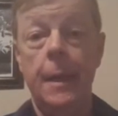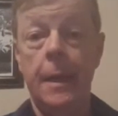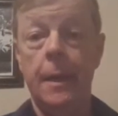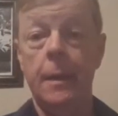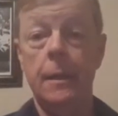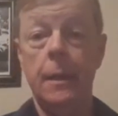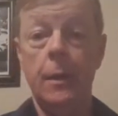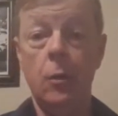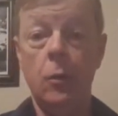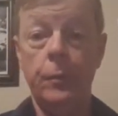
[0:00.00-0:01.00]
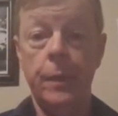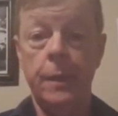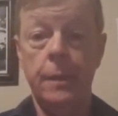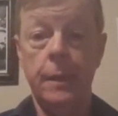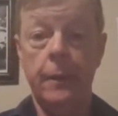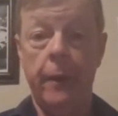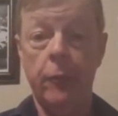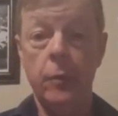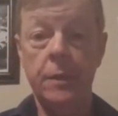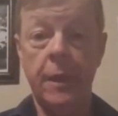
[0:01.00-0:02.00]
and I hope that
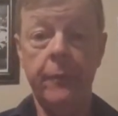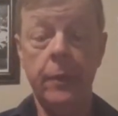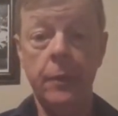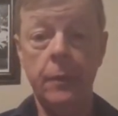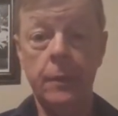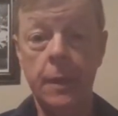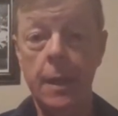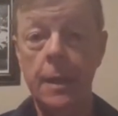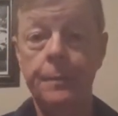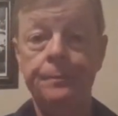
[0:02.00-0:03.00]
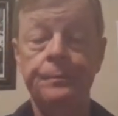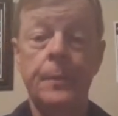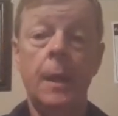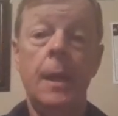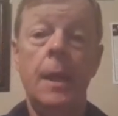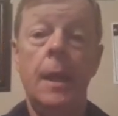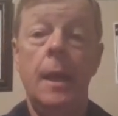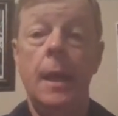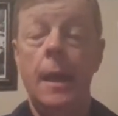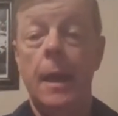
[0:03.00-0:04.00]
everyone's having a good day,
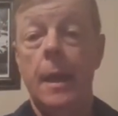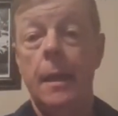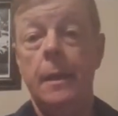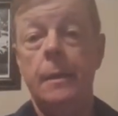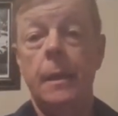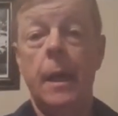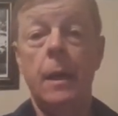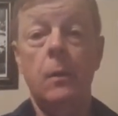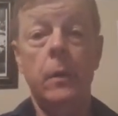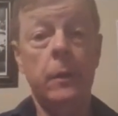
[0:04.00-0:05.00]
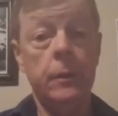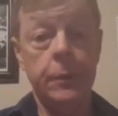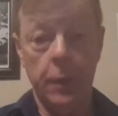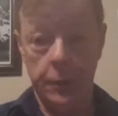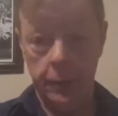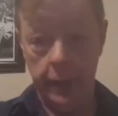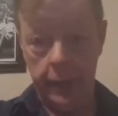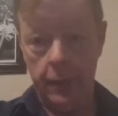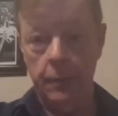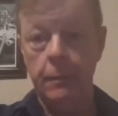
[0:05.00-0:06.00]
and I will talk to you
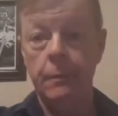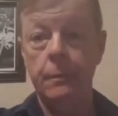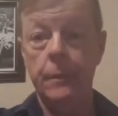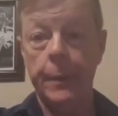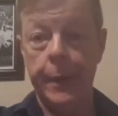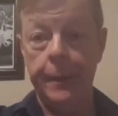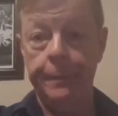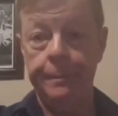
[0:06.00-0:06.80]
later. Bye-bye.